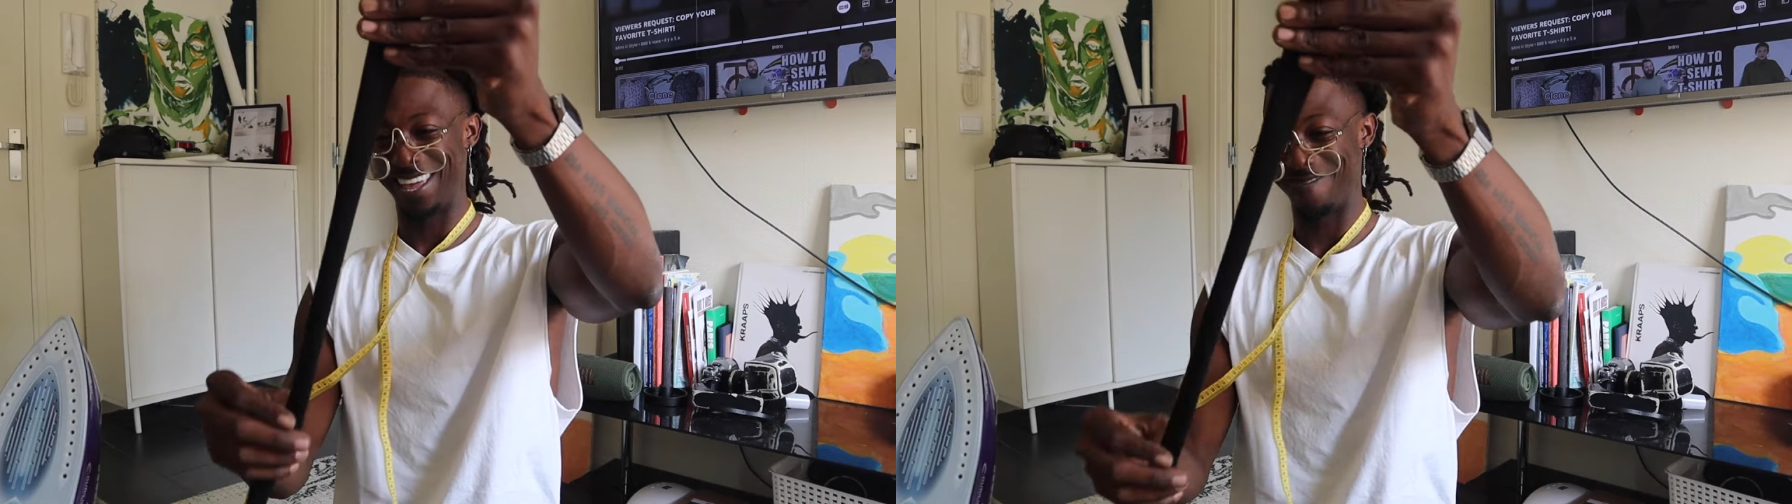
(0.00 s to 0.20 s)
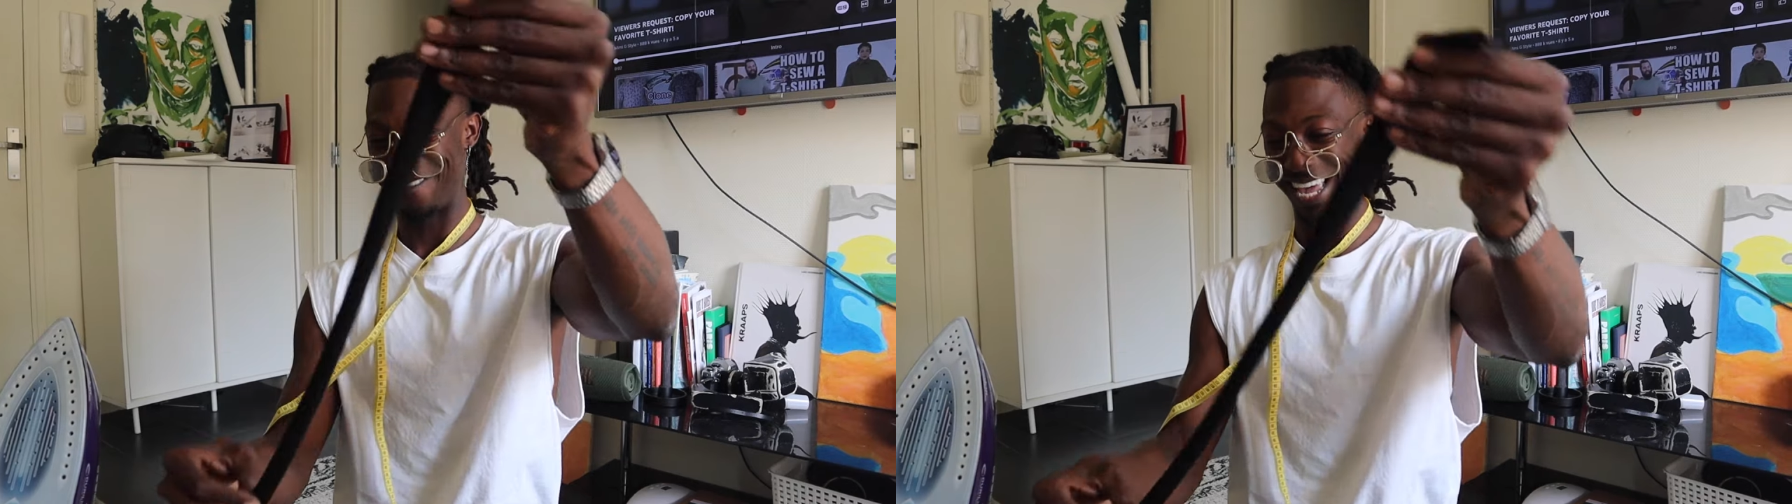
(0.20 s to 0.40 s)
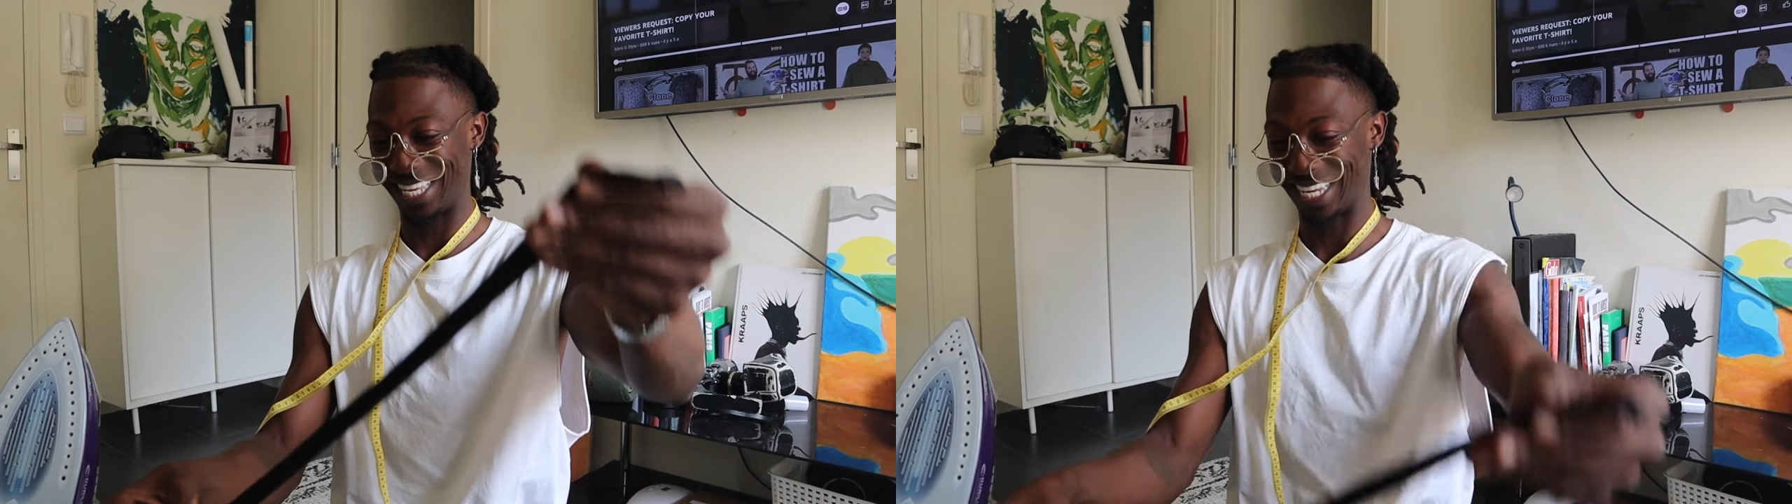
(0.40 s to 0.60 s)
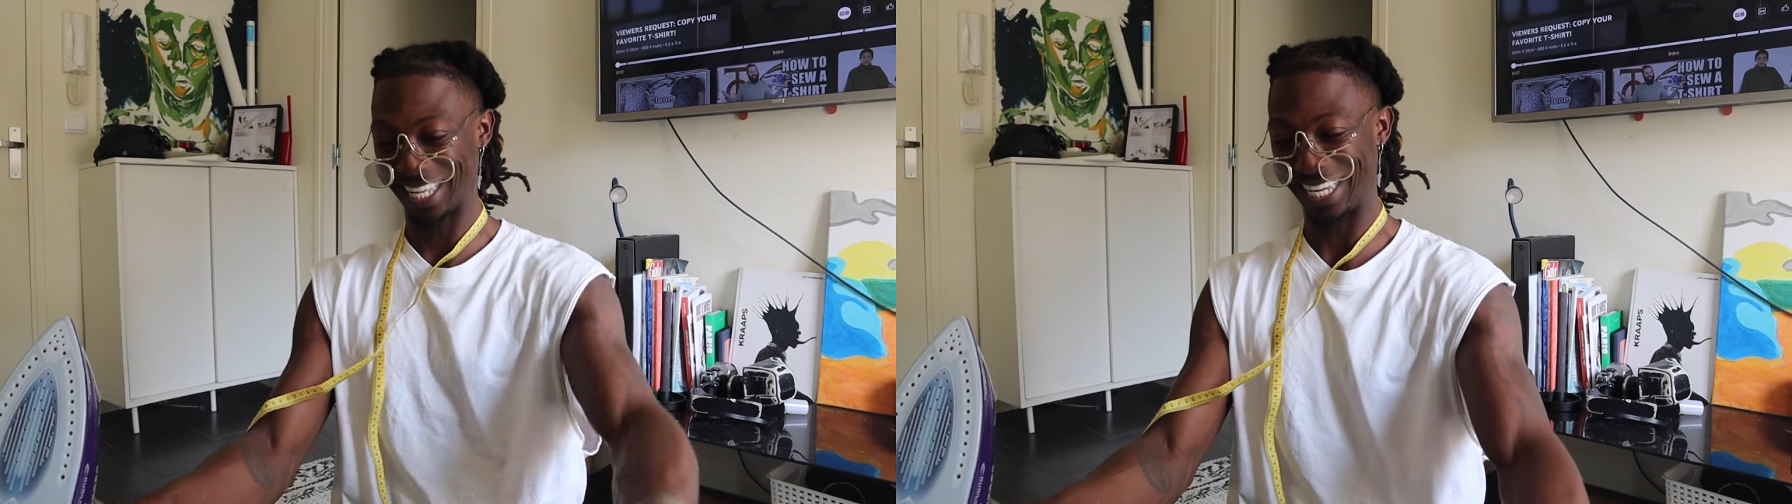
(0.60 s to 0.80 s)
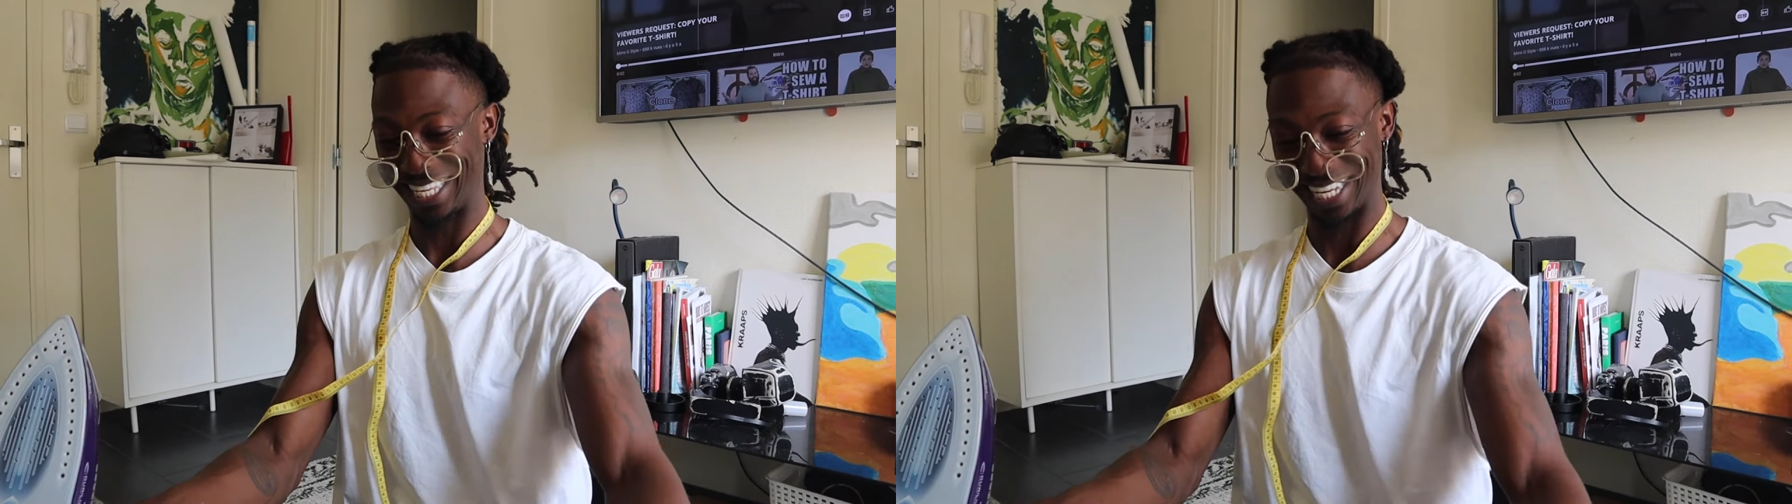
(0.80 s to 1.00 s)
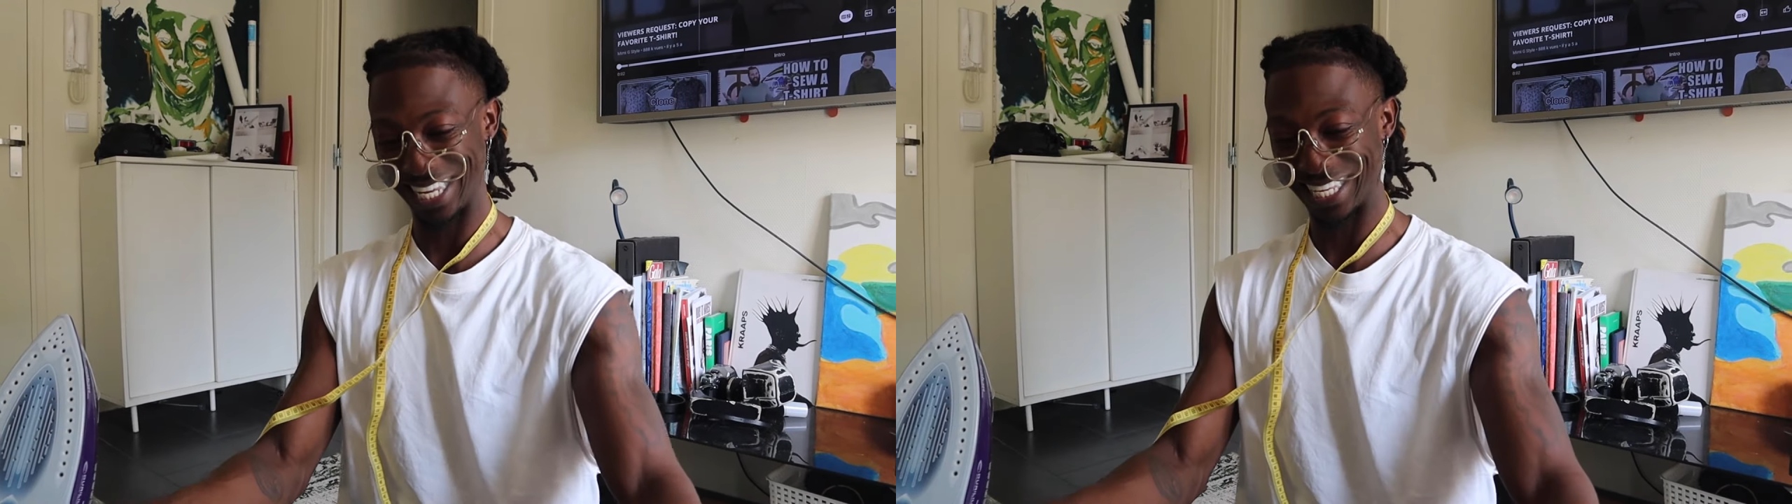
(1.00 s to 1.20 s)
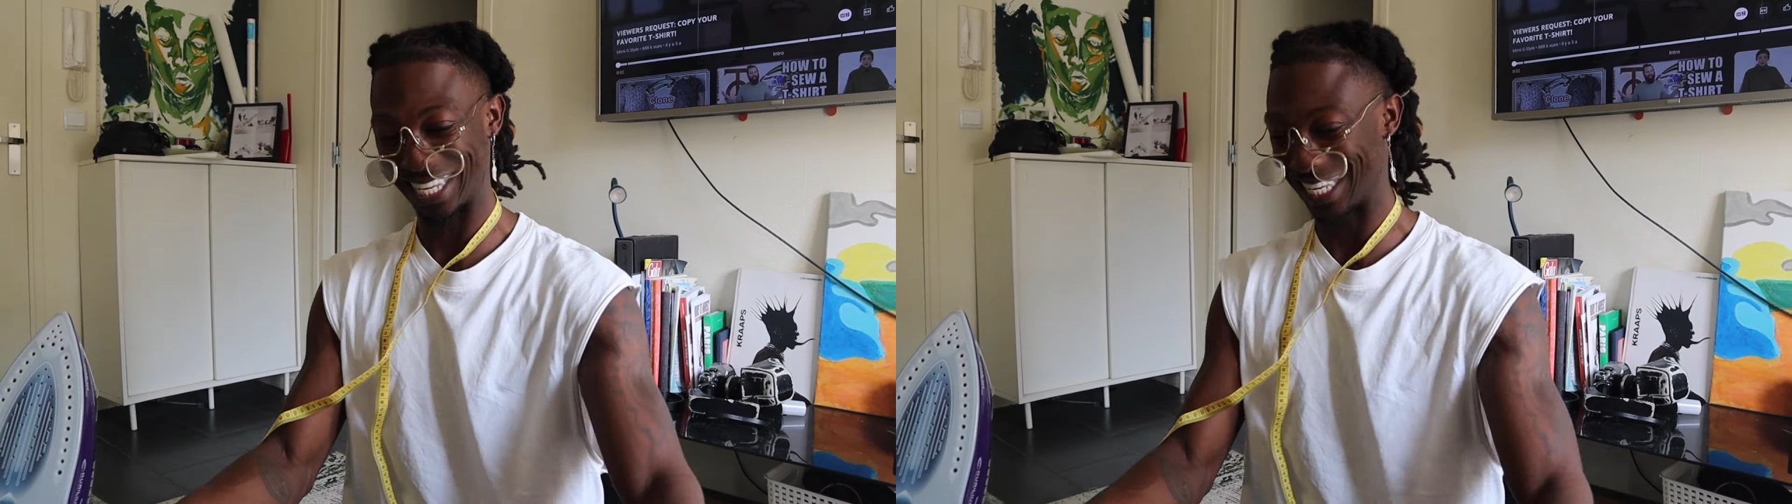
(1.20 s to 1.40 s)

and basically, see, this